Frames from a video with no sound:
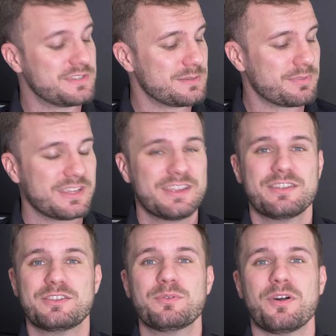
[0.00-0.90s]
we simply
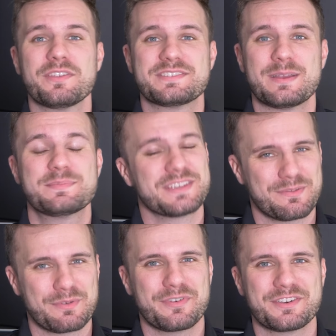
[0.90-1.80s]
do all the steps
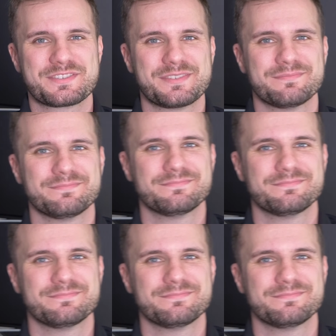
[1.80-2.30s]
in reverse.